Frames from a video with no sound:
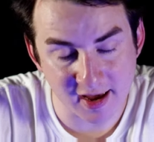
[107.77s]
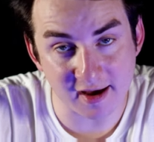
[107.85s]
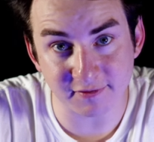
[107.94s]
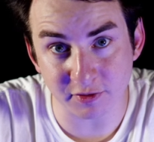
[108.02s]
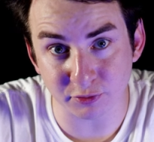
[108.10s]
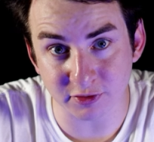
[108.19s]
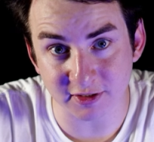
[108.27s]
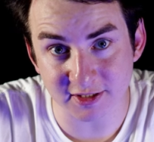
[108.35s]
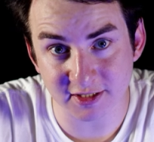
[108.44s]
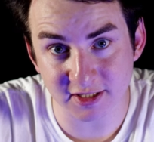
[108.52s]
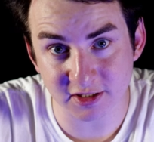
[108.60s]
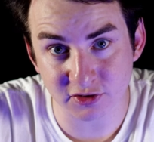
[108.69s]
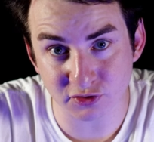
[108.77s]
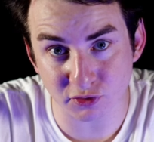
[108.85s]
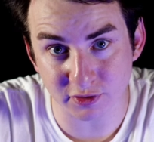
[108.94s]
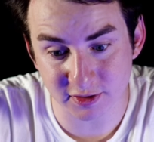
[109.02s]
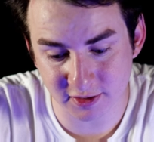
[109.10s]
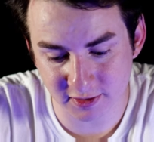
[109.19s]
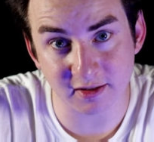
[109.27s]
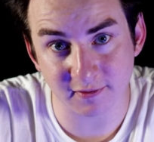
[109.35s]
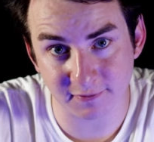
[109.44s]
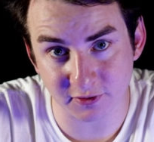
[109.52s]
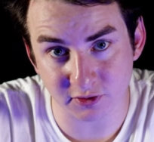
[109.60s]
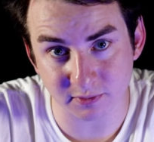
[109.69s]
have a realistic source in the
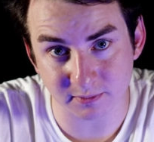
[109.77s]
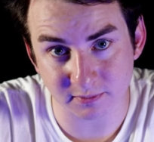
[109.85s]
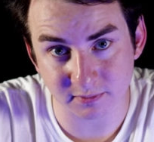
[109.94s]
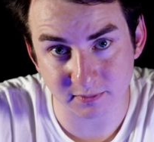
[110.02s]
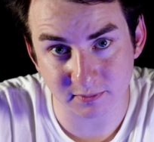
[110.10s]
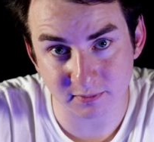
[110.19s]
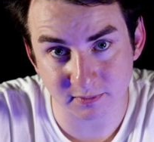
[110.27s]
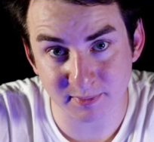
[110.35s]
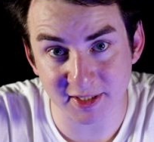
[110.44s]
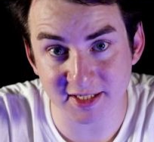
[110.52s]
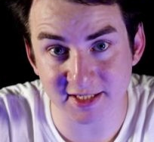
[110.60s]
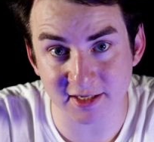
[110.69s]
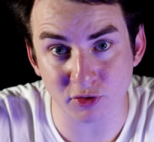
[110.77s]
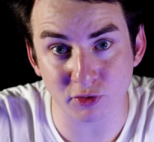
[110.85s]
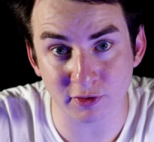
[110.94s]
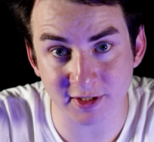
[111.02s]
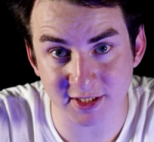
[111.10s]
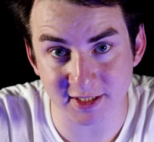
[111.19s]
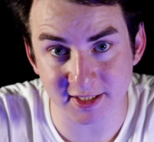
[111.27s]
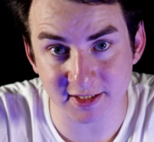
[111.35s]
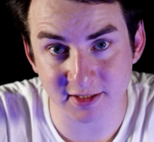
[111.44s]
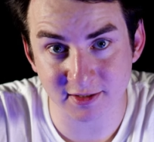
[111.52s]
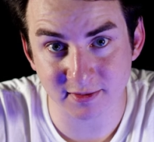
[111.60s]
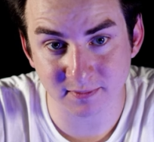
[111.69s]
film because it
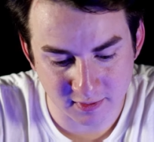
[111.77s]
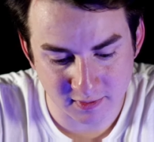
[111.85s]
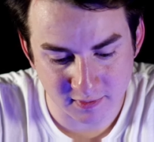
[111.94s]
originates